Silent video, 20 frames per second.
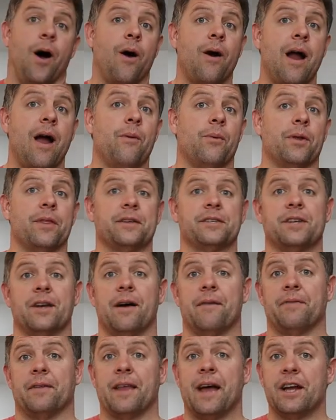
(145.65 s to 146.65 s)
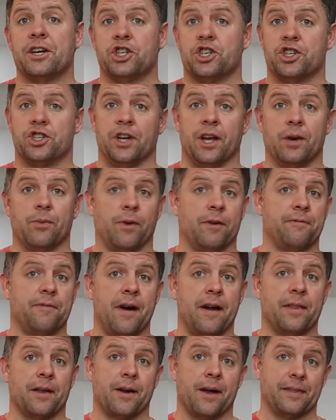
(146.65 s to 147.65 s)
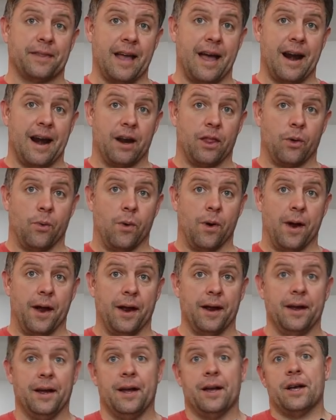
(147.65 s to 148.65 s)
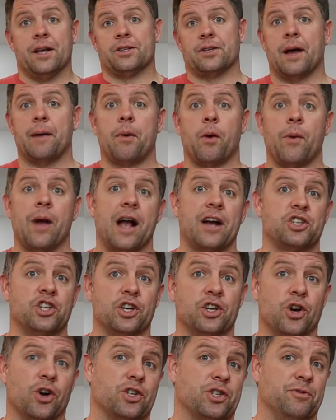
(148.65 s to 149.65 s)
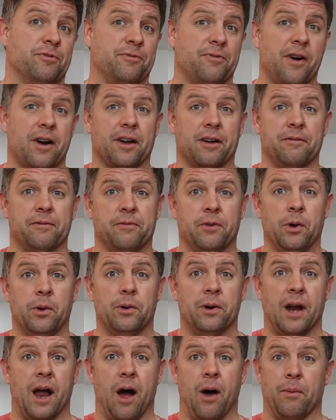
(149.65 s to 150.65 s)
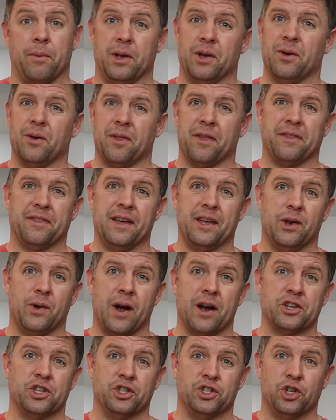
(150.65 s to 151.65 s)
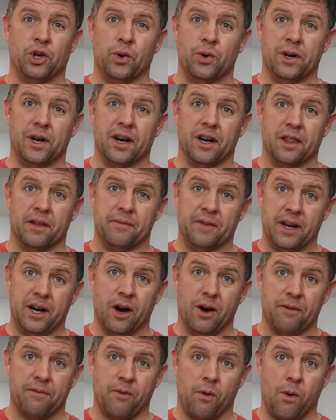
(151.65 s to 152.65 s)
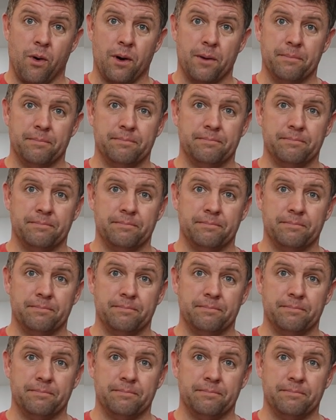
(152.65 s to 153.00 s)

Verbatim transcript: All right, well, that's enough of that shit. We finally got that out of the way. So how about we actually cook some fucking food now? You know, the thing you actually tuned into the video for?